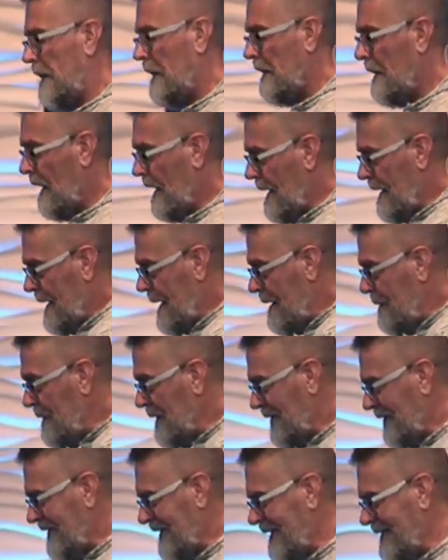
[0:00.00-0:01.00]
And, and
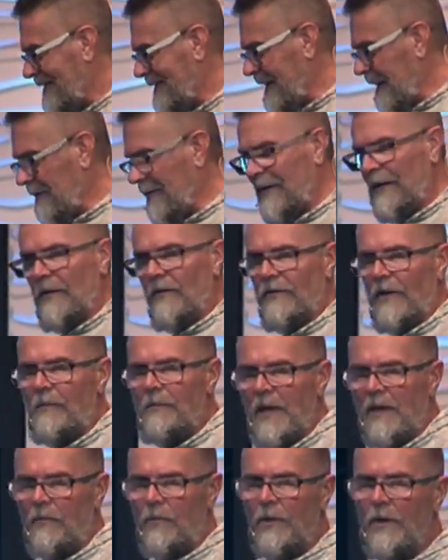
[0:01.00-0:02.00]
Amos says this He goes,
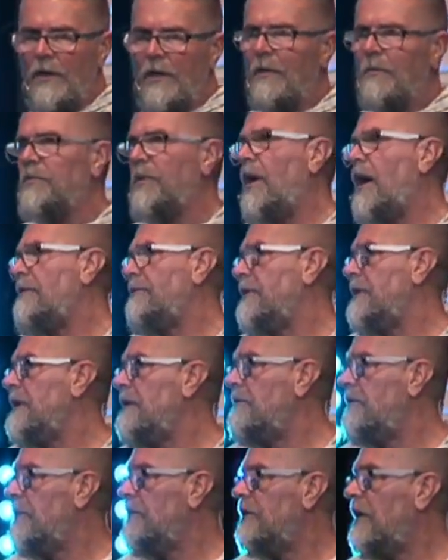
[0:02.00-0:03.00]
I'm not really a prophet.
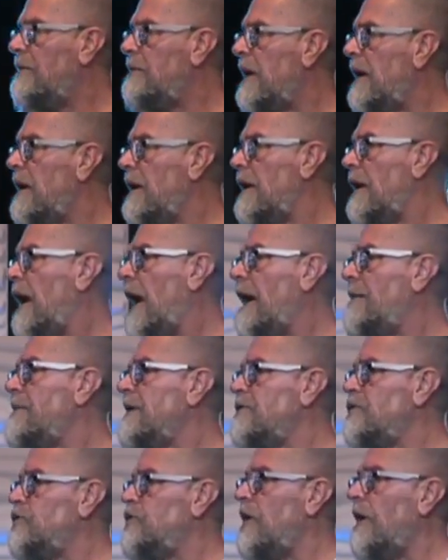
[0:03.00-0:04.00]
He says, I'm a, I'm
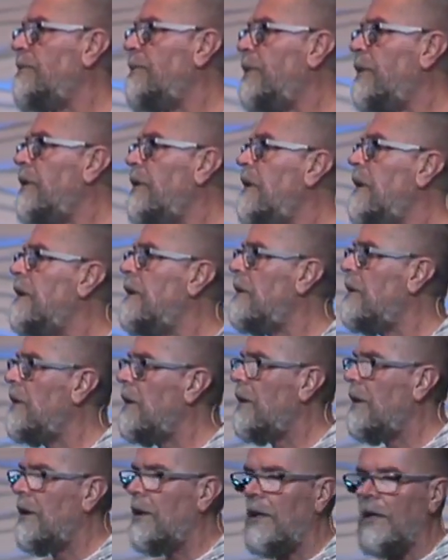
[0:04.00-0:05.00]
a shepherd
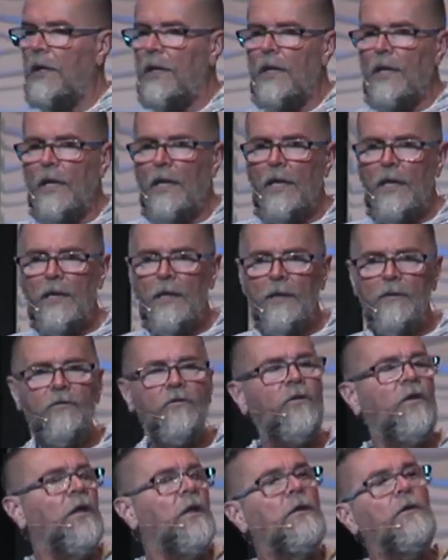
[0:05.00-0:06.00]
and a
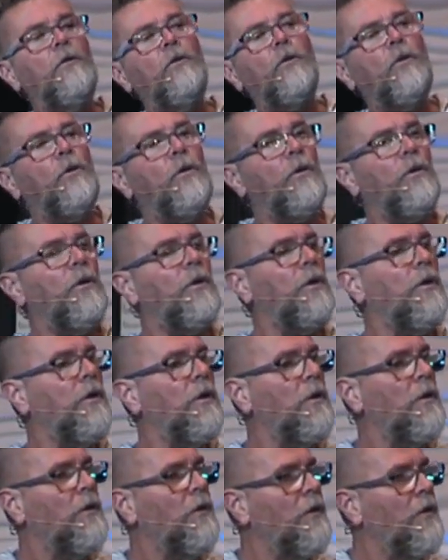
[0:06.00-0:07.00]
tender
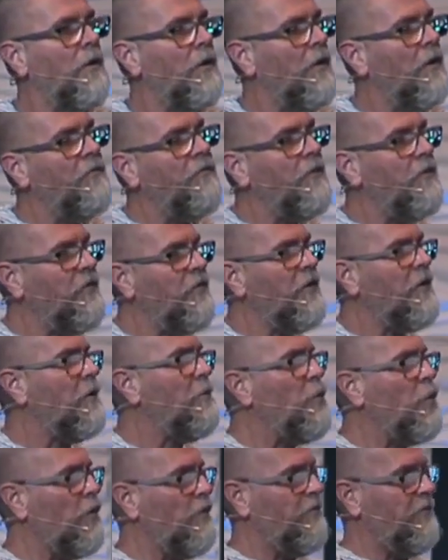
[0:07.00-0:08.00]
of the
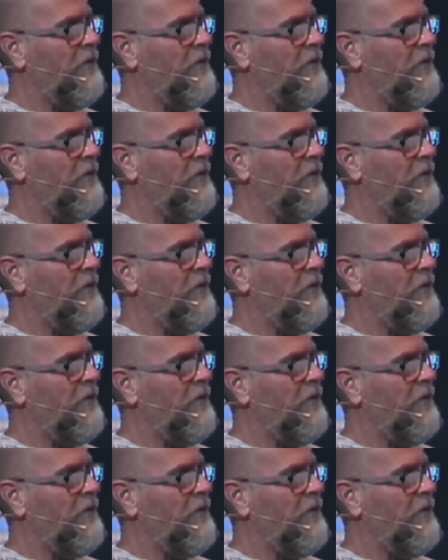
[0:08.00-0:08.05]
sycamore